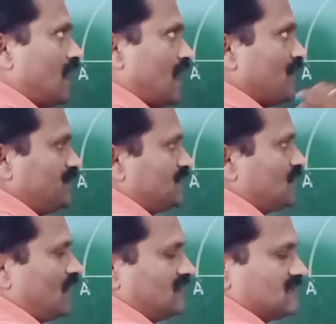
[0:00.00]
How to
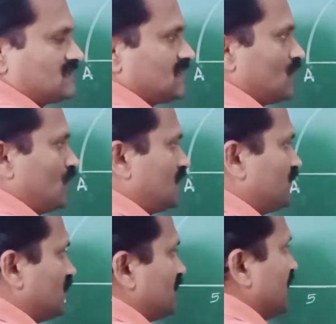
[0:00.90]
get this root
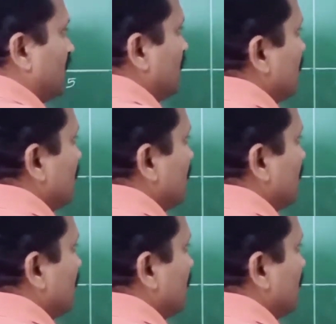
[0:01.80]
15?